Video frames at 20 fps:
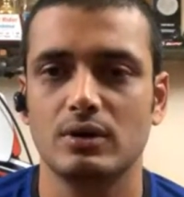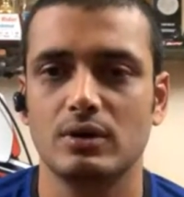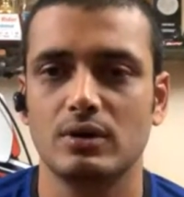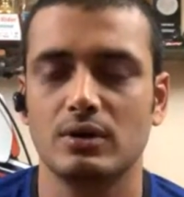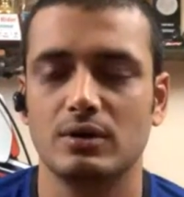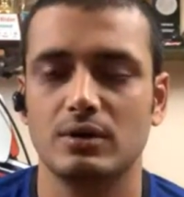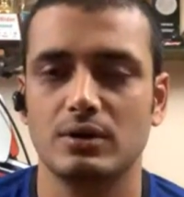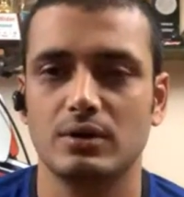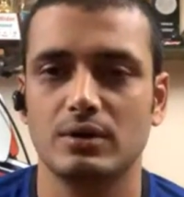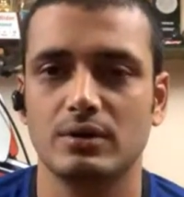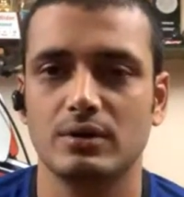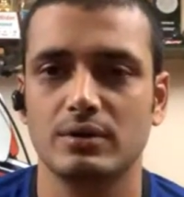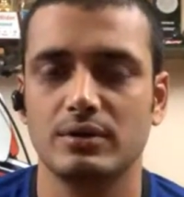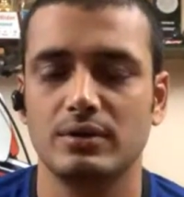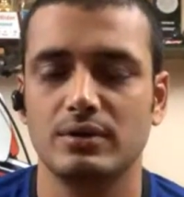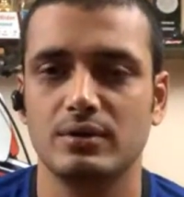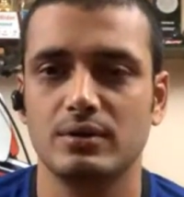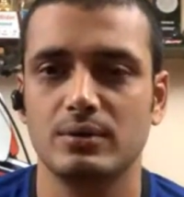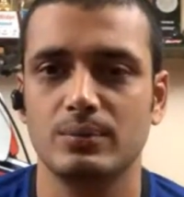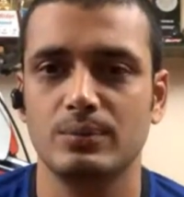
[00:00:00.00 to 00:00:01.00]
Uh,
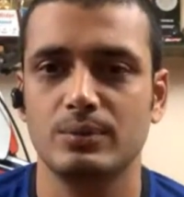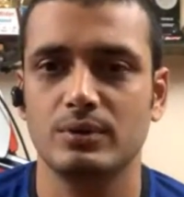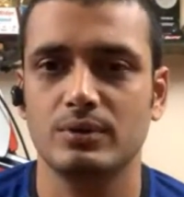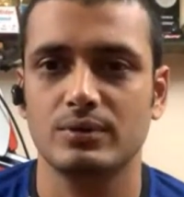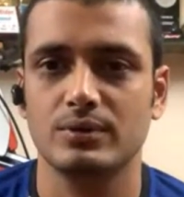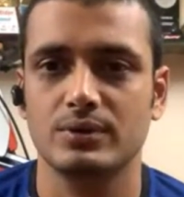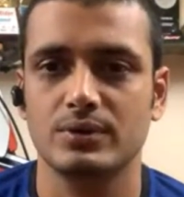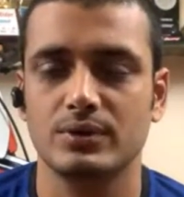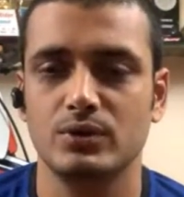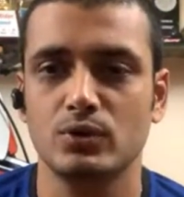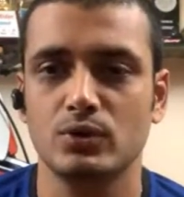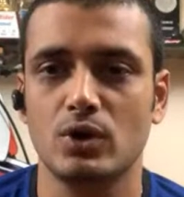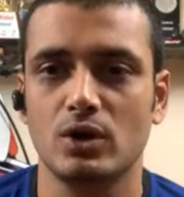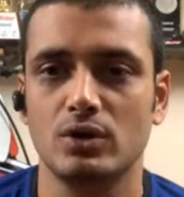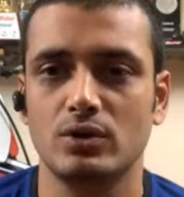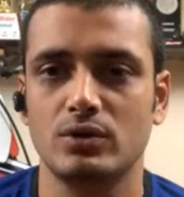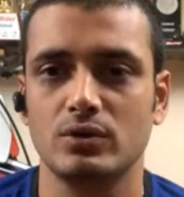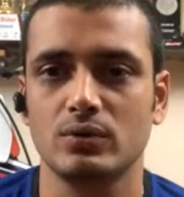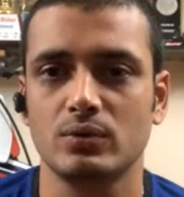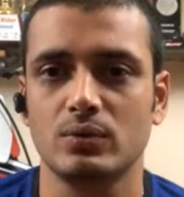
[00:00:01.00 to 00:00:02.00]
you know you
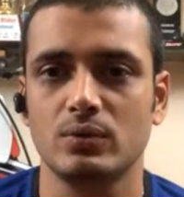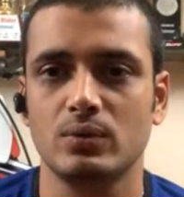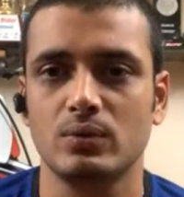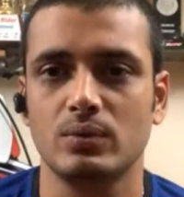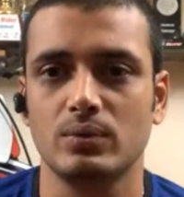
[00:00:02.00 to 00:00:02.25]
got to